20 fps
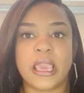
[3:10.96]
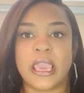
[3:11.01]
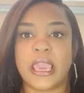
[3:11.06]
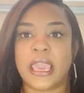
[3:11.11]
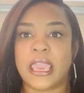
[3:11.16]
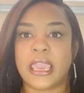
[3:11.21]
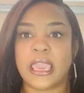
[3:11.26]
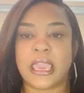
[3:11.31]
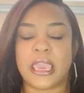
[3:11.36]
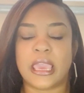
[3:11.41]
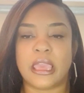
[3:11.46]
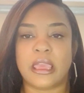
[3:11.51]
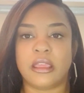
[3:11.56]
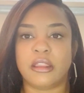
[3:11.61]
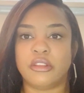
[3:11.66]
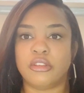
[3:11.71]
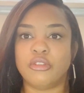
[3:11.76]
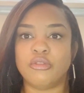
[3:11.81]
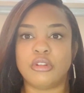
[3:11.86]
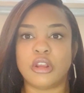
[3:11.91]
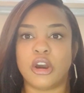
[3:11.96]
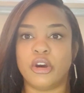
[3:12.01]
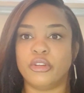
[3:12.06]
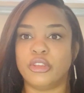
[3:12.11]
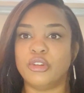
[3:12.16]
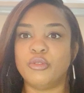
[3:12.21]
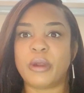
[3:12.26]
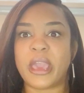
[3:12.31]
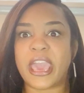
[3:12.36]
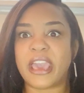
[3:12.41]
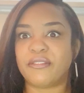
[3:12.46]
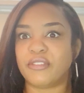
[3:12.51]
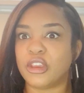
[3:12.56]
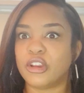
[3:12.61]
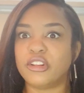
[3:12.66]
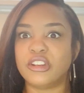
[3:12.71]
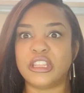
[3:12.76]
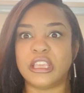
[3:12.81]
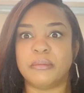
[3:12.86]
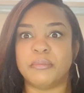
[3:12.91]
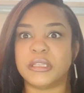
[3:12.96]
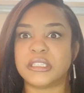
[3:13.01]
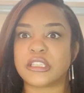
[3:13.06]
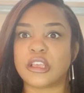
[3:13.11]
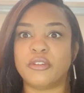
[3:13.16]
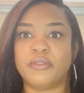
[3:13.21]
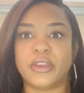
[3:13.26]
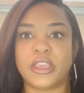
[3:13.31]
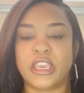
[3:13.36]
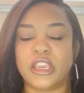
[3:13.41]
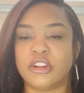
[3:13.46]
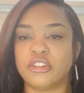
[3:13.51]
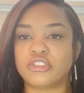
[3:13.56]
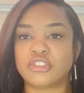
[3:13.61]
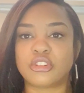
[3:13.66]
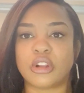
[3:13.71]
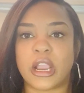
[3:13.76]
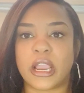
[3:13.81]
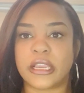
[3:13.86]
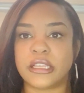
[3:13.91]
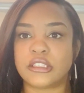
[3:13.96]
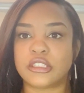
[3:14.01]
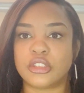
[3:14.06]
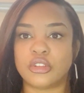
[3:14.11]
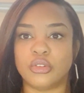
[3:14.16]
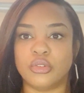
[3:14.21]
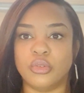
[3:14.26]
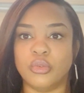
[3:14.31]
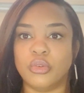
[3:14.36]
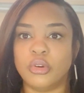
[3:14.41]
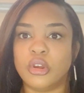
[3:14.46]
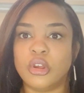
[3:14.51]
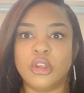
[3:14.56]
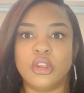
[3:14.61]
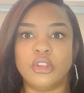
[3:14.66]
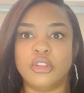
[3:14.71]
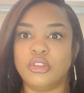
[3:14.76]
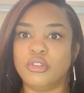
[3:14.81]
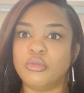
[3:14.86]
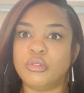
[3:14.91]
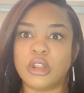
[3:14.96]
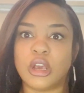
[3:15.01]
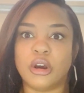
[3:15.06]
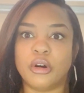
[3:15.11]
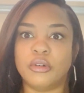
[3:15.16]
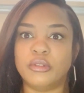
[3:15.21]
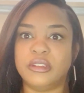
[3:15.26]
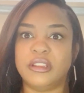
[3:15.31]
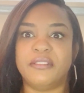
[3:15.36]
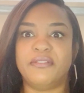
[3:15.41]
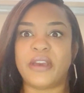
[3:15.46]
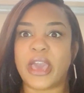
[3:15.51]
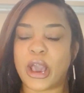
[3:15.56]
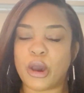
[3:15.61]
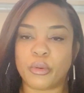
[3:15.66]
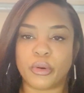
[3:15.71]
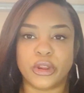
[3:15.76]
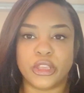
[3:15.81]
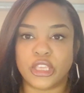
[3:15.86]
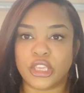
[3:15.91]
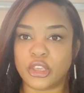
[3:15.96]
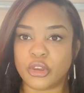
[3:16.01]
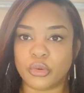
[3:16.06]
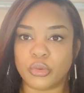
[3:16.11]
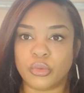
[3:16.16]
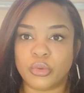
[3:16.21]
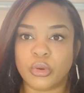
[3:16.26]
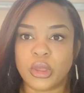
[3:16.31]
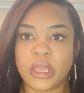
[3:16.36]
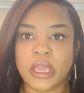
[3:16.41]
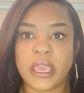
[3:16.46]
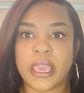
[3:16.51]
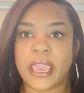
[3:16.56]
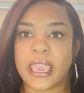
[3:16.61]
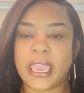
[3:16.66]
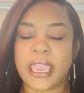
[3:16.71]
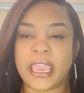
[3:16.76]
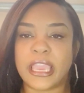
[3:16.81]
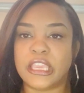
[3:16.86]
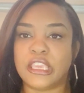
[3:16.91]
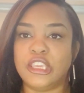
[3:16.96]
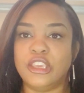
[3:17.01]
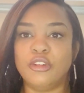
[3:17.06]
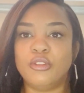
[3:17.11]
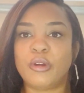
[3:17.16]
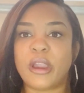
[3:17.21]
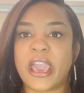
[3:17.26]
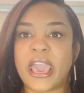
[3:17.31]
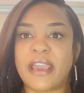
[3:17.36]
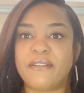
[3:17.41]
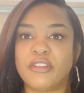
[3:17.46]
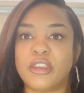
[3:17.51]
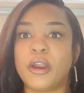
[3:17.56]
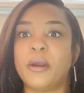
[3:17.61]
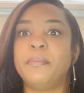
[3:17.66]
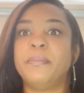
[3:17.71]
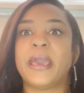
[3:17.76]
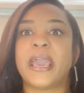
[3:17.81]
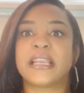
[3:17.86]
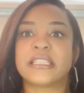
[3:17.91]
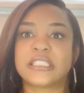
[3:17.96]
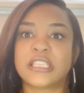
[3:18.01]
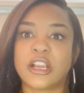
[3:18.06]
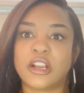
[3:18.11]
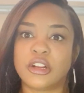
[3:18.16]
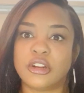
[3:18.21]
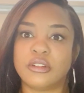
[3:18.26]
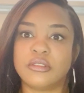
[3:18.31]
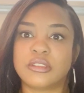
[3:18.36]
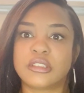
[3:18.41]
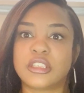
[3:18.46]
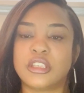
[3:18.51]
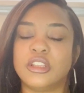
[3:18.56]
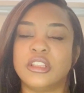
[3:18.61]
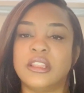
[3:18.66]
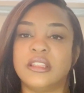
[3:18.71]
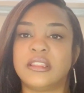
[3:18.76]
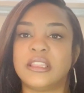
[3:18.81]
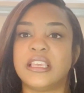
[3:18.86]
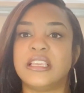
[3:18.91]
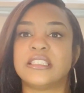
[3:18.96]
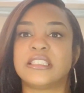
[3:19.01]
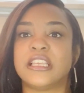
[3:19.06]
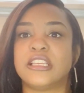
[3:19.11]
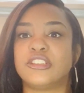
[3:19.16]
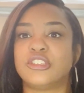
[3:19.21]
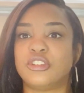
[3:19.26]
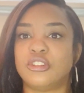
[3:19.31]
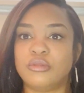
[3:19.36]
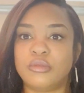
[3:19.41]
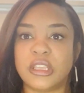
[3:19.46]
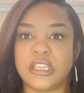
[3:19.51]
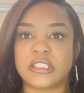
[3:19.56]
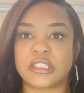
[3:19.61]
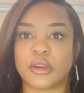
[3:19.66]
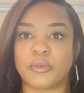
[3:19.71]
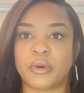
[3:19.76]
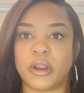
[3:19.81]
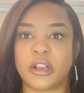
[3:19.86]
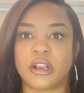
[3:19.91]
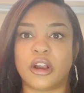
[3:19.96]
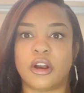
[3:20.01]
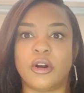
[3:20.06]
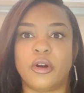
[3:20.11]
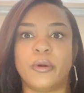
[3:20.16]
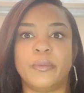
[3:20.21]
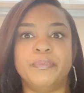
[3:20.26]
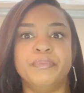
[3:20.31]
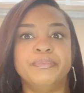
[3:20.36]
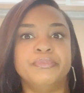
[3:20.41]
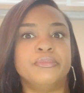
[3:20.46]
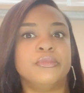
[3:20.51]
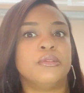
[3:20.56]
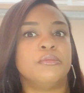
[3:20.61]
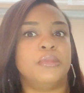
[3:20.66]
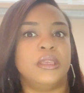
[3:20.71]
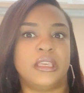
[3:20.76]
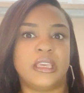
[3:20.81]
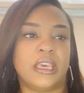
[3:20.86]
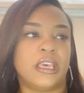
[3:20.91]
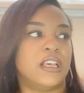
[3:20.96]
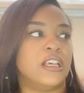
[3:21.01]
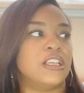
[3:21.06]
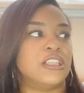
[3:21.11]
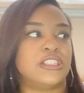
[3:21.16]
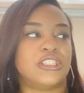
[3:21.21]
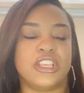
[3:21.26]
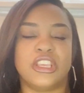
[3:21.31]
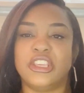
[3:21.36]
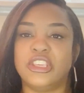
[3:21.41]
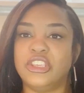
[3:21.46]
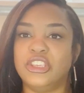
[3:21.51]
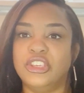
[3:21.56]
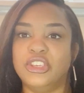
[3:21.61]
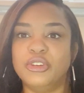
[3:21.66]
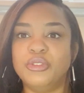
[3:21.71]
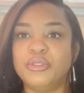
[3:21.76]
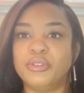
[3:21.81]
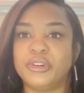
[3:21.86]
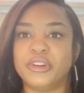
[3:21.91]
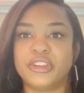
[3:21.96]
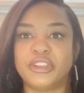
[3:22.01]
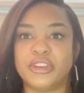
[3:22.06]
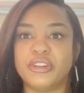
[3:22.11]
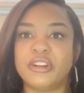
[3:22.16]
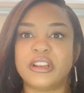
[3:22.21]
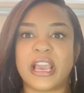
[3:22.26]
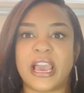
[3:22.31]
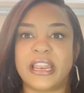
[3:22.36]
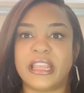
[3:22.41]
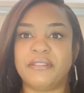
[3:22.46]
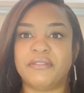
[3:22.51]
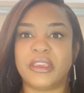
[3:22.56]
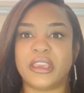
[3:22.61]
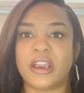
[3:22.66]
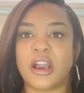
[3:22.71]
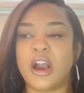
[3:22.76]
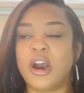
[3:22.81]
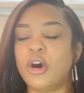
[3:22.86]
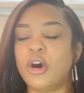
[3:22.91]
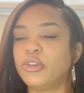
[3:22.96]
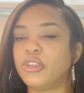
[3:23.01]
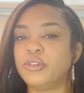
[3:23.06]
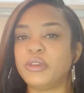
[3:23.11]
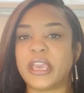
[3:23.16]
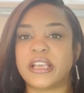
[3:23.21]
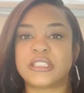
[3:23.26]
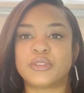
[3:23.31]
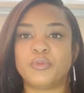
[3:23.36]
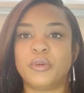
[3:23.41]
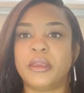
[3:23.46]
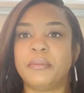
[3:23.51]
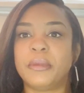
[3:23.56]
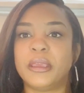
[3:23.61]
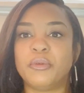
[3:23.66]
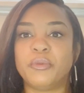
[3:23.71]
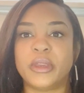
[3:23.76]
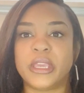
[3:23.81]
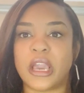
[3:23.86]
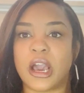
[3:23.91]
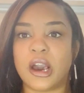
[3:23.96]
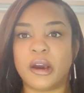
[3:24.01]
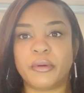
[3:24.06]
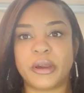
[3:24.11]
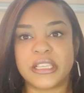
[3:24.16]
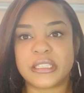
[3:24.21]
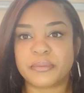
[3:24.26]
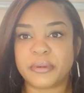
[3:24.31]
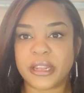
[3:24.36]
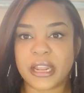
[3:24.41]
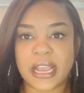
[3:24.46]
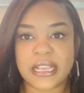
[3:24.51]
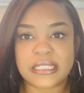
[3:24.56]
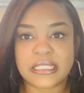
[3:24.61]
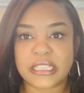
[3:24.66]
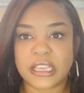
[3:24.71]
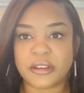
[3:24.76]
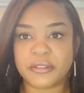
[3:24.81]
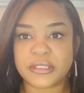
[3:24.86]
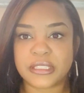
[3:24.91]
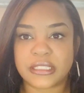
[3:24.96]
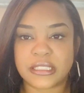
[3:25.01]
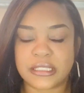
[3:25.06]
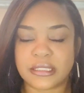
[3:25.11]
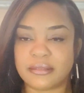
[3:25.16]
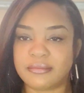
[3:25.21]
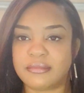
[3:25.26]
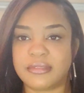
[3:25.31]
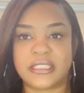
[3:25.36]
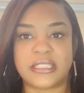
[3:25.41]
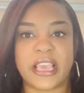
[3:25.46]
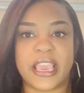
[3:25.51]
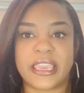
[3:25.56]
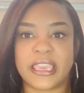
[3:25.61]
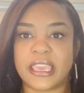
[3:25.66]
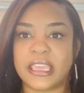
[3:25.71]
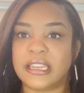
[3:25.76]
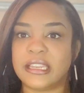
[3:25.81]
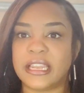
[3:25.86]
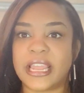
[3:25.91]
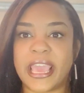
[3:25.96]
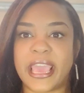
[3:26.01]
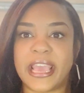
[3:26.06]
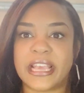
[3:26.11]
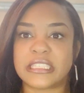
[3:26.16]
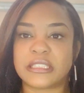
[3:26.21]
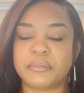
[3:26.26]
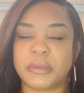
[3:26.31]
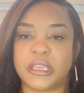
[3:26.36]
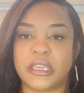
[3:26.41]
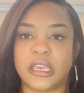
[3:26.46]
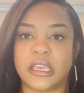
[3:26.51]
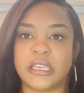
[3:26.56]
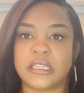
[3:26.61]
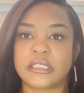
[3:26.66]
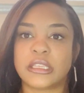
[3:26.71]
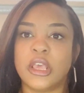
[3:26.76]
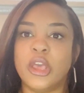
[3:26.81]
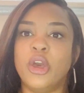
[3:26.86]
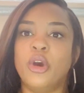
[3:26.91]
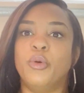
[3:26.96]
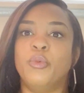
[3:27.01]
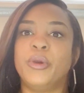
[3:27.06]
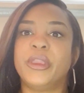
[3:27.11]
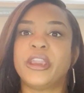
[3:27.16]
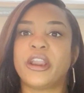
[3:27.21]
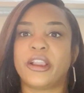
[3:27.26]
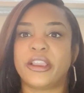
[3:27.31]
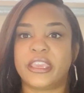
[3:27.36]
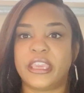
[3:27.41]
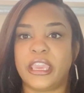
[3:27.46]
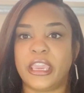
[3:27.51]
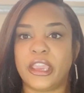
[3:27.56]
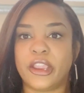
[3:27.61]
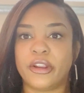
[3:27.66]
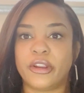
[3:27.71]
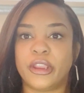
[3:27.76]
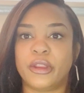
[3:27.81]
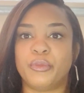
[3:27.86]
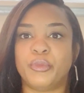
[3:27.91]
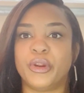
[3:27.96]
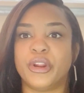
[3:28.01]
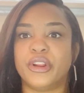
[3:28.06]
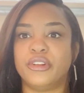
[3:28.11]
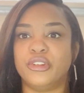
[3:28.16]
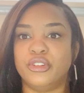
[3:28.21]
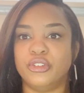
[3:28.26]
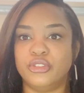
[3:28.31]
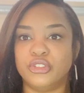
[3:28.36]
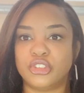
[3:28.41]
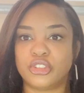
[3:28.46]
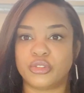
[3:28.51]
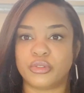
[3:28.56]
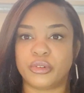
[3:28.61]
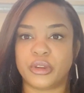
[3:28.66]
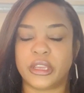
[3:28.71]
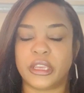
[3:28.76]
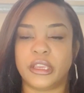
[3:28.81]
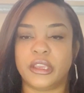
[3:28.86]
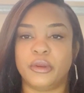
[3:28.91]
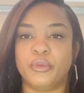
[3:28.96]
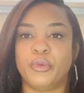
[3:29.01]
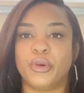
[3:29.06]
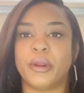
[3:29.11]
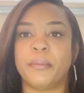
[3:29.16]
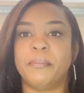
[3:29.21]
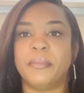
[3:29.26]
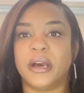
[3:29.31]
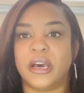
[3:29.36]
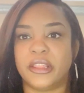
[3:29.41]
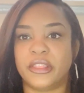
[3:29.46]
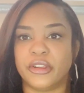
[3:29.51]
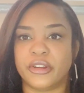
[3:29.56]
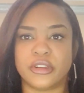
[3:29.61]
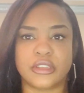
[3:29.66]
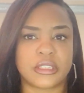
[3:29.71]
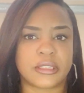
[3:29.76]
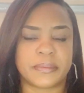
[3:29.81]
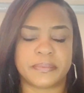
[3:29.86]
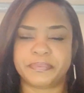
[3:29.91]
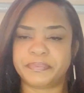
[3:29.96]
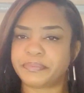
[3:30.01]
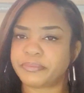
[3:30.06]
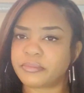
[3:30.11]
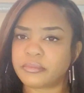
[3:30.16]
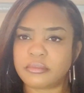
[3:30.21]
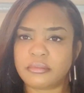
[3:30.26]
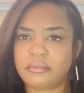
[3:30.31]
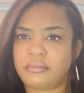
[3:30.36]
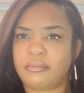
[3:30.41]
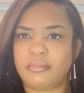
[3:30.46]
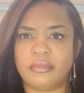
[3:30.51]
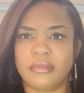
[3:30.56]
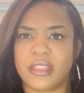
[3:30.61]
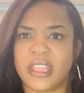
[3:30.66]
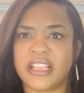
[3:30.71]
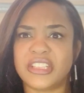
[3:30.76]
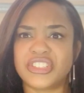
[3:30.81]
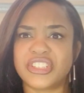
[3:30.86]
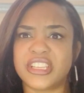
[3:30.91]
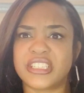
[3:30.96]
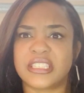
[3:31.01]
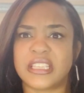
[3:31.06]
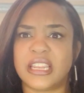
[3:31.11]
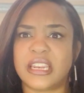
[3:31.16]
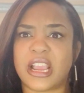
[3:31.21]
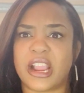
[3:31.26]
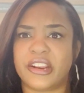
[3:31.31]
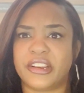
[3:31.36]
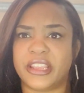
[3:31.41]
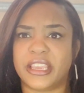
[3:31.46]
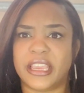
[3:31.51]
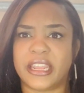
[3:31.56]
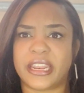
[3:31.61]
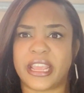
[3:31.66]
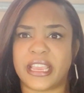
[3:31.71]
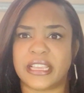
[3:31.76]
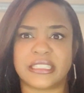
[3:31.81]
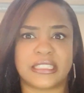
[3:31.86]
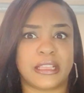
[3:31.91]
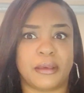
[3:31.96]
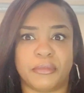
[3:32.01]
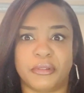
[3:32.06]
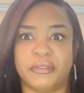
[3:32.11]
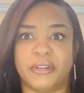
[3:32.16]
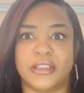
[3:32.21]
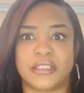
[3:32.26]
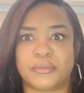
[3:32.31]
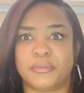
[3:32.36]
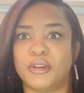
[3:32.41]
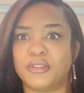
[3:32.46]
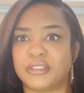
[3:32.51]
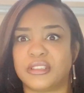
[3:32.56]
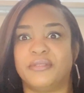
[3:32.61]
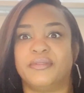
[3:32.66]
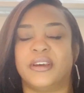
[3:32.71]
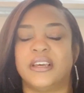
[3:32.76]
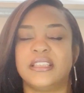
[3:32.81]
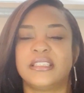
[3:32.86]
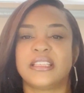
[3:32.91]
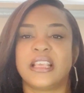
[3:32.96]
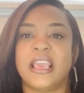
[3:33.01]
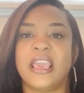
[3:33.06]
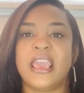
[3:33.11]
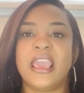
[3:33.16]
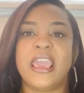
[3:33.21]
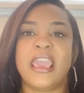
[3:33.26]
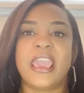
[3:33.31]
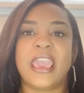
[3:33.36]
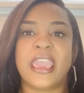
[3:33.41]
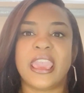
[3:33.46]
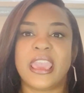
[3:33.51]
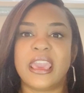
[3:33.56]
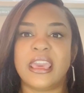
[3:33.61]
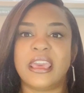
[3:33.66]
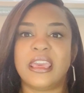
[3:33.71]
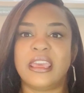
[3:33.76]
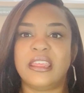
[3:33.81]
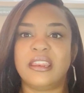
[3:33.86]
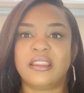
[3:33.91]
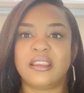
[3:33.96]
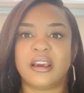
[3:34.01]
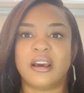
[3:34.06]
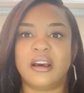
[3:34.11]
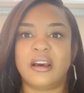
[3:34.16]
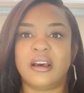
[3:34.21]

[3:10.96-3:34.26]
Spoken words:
and you have your demons over here trying to devour you, and you have your back turned to the things that you need to work on, because you're not even, as women, we always put ourselves second, last, because we are caring, we're nurturing, we're mothers. That's just in our DNA, some of us, most of us. And